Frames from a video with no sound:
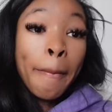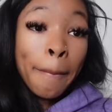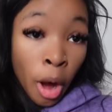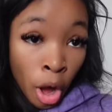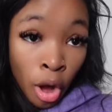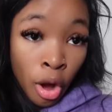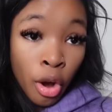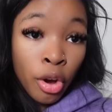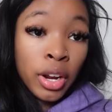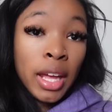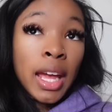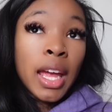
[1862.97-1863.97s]

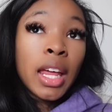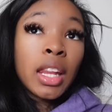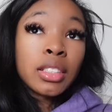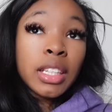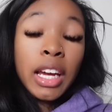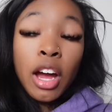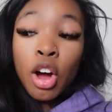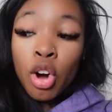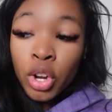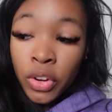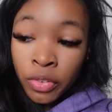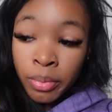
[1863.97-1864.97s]
bald, looks like a
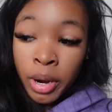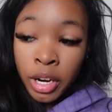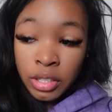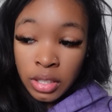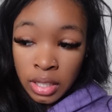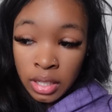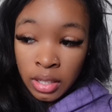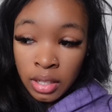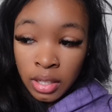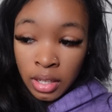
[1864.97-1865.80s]
whole different person.